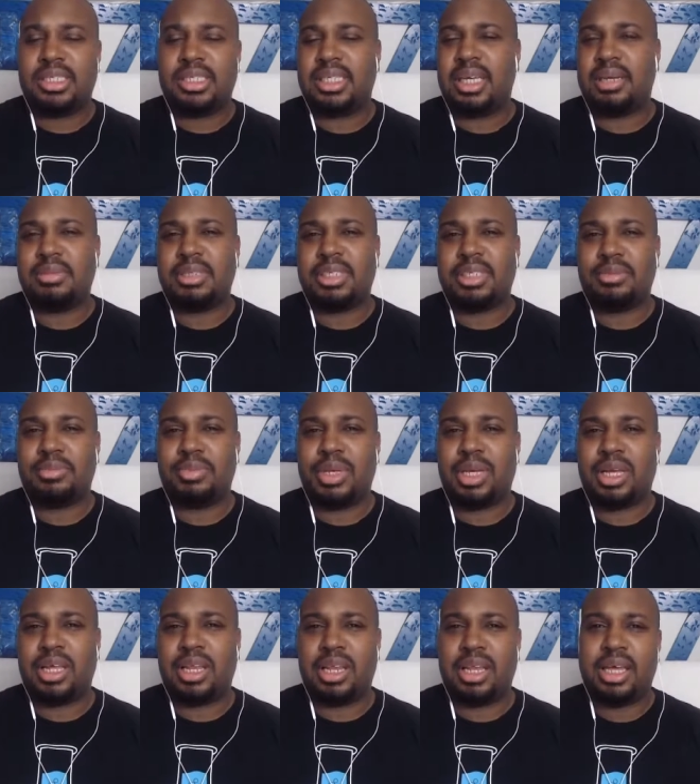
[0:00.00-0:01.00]
seems to
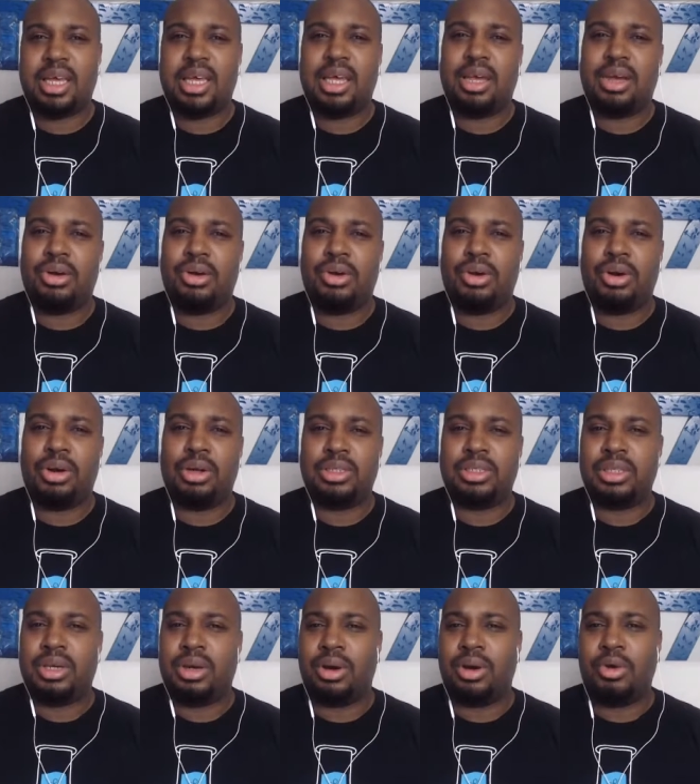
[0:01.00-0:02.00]
be clinging
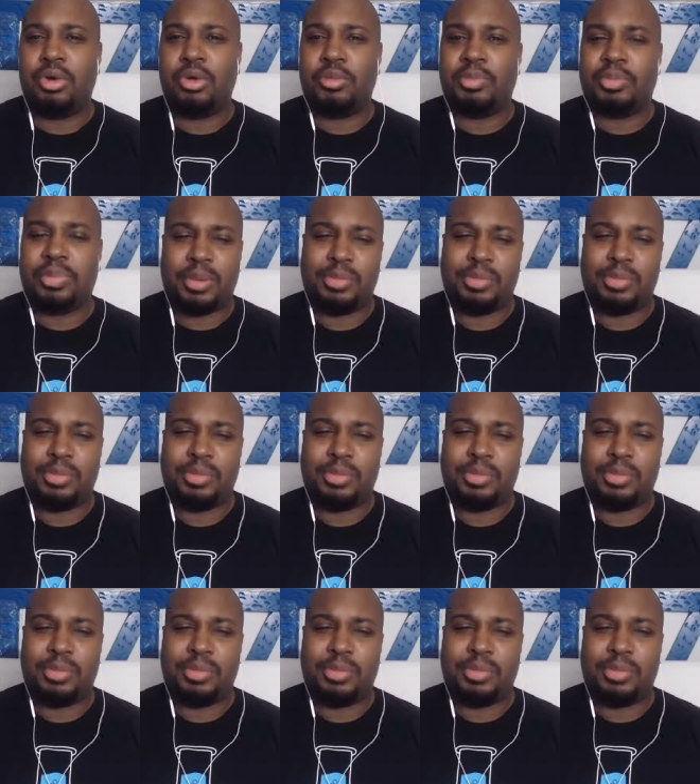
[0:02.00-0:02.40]
on to hope.